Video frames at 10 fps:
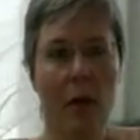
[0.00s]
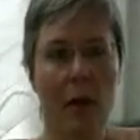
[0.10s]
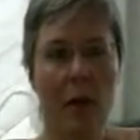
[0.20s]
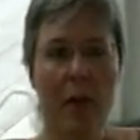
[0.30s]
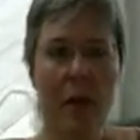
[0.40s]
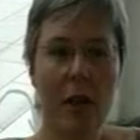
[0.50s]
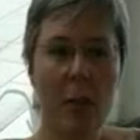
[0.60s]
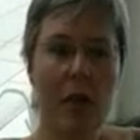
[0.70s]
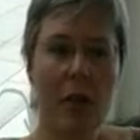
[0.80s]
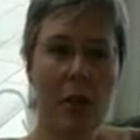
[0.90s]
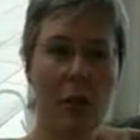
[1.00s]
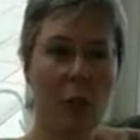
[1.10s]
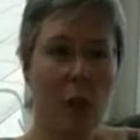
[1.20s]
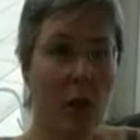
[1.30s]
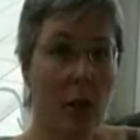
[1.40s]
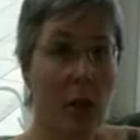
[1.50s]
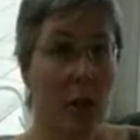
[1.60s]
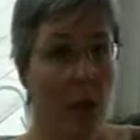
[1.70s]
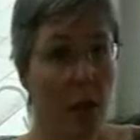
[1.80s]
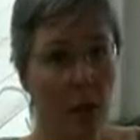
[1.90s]
I think we need to look more at
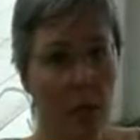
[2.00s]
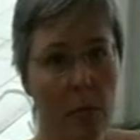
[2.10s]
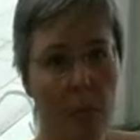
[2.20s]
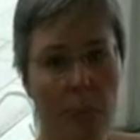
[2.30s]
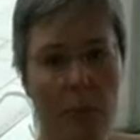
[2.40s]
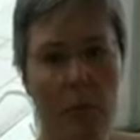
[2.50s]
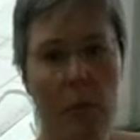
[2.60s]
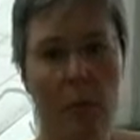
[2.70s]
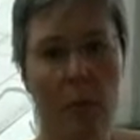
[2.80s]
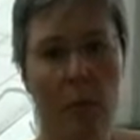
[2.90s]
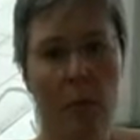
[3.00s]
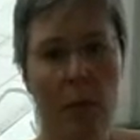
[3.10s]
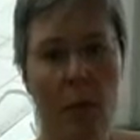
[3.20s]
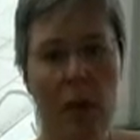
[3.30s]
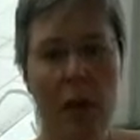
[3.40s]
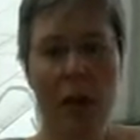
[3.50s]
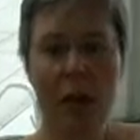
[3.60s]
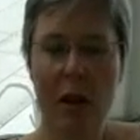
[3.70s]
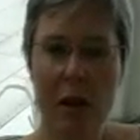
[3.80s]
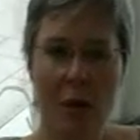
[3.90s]
continuums. We
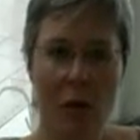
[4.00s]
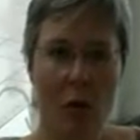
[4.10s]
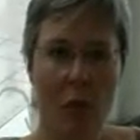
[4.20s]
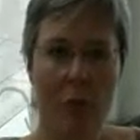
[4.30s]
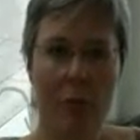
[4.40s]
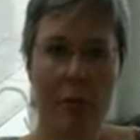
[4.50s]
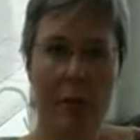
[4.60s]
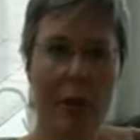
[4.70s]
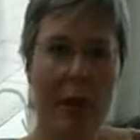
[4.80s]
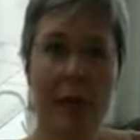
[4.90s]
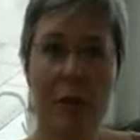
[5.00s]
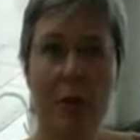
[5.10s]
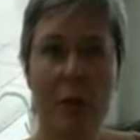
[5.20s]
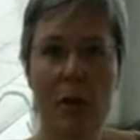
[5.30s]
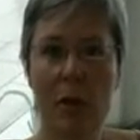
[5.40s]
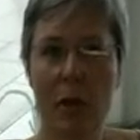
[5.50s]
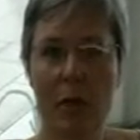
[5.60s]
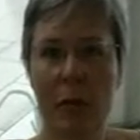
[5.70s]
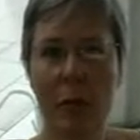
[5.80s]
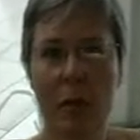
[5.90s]
can't cut off classical
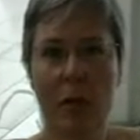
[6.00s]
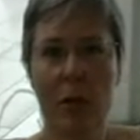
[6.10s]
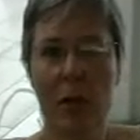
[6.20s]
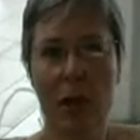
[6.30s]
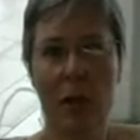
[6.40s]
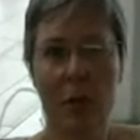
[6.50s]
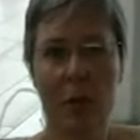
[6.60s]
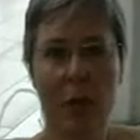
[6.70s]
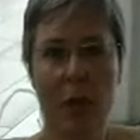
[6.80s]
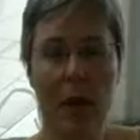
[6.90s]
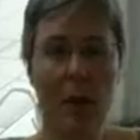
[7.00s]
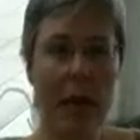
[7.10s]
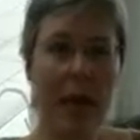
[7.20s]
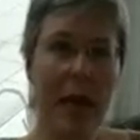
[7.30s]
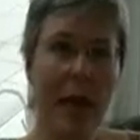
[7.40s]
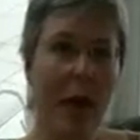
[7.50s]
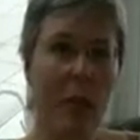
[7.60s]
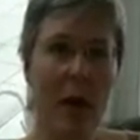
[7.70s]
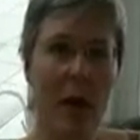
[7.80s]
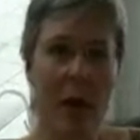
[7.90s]
music from the music that's being made now
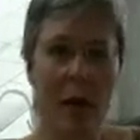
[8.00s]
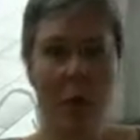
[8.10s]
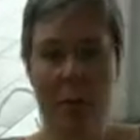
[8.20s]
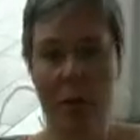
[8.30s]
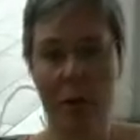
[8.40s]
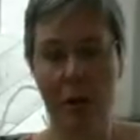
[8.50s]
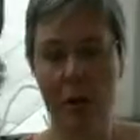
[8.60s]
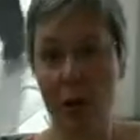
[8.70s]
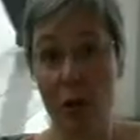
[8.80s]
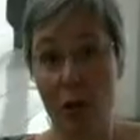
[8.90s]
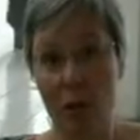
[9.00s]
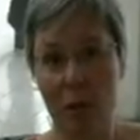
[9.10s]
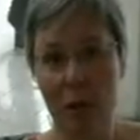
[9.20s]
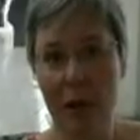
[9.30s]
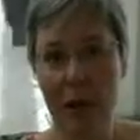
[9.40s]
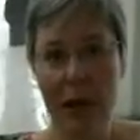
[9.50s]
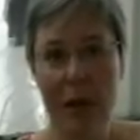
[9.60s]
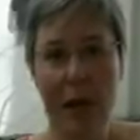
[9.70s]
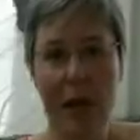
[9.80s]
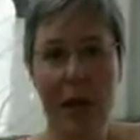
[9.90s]
by young people on YouTube.
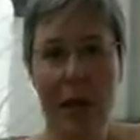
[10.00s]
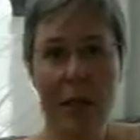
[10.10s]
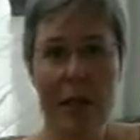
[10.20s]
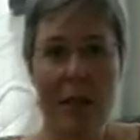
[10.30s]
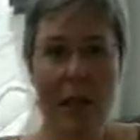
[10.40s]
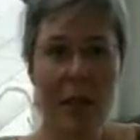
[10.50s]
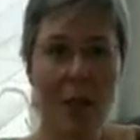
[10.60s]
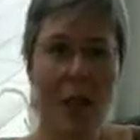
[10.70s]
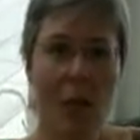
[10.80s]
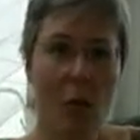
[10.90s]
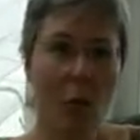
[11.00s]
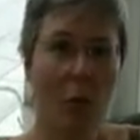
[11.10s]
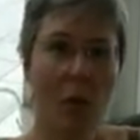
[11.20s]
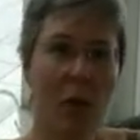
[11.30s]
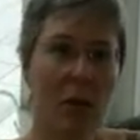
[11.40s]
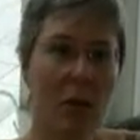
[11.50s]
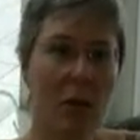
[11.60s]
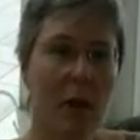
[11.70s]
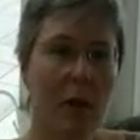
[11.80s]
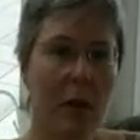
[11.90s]
It's actually all part of
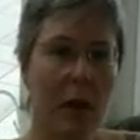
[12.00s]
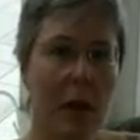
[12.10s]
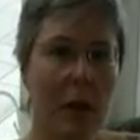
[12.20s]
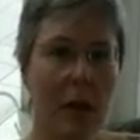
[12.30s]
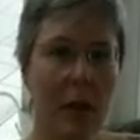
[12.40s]
one thing.